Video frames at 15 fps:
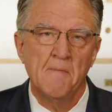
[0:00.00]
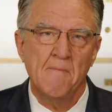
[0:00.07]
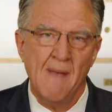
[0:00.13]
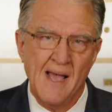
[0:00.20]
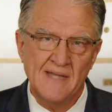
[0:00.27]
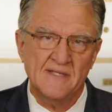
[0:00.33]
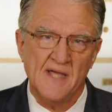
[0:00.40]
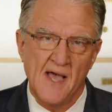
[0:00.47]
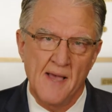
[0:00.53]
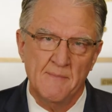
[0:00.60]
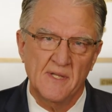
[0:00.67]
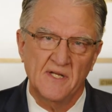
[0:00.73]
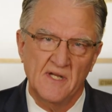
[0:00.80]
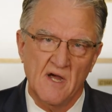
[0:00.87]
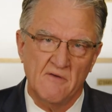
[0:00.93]
My time
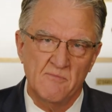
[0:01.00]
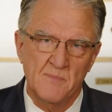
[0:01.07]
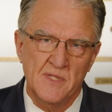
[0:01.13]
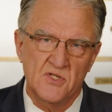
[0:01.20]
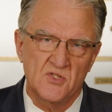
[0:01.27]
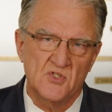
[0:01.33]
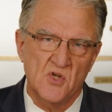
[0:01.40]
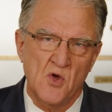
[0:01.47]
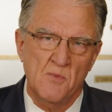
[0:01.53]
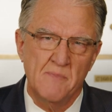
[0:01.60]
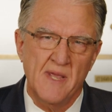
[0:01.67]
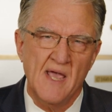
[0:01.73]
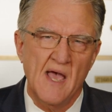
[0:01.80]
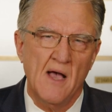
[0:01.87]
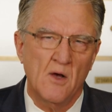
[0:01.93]
in government showed
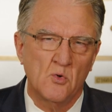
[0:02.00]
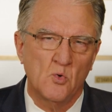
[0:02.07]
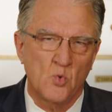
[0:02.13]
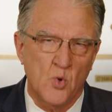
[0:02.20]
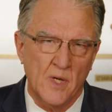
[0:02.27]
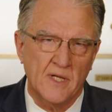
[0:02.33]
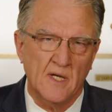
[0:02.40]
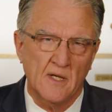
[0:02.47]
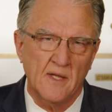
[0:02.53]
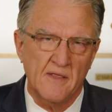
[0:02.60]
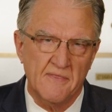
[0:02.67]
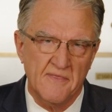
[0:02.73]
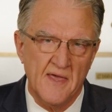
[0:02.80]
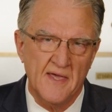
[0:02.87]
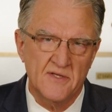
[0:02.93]
me how quickly
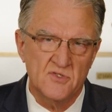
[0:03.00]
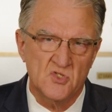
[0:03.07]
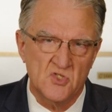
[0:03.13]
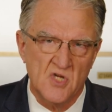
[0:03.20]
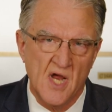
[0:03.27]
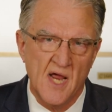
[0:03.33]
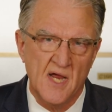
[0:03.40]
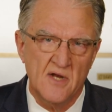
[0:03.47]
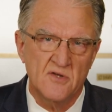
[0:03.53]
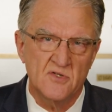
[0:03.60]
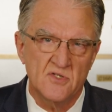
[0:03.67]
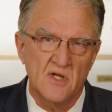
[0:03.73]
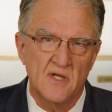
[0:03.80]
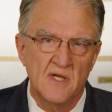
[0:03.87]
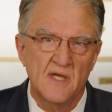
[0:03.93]
things
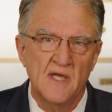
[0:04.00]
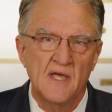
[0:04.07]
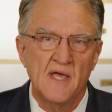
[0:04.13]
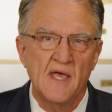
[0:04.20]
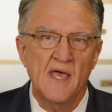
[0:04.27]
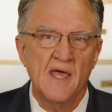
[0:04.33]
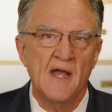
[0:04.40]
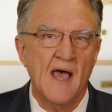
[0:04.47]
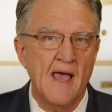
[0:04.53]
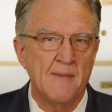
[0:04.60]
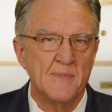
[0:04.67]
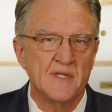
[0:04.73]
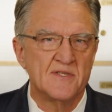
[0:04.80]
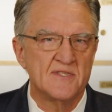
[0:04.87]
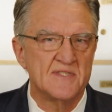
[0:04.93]
change, and I
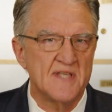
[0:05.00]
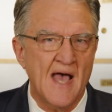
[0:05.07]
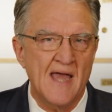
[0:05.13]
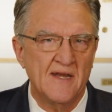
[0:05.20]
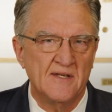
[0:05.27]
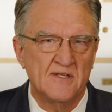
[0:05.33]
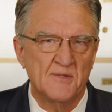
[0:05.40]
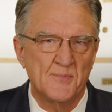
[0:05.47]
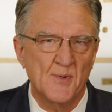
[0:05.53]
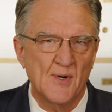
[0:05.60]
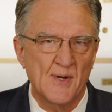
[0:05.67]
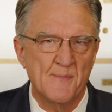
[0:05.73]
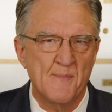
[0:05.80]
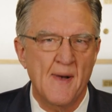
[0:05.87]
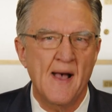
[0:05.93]
am excited to
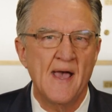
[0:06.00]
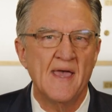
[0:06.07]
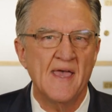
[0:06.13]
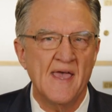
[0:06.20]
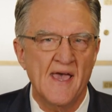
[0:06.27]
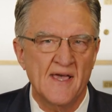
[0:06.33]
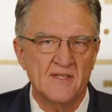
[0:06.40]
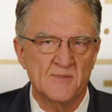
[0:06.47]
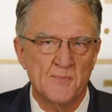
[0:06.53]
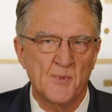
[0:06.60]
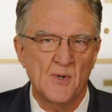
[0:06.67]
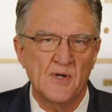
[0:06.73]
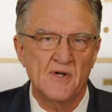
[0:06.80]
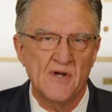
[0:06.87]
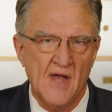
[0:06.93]
bring my
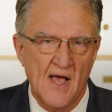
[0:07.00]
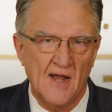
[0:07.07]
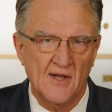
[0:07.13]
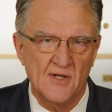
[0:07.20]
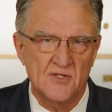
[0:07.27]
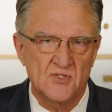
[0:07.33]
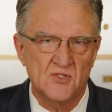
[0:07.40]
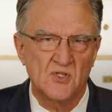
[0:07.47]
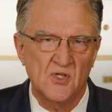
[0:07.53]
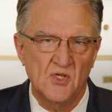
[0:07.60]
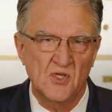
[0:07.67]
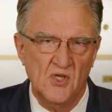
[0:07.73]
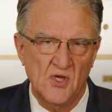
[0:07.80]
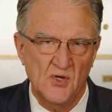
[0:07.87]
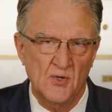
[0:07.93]
expert knowledge to
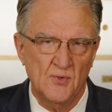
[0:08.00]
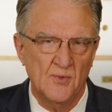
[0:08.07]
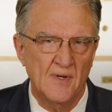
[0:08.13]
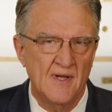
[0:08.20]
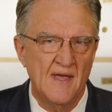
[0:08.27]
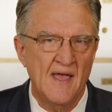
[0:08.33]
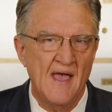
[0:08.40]
you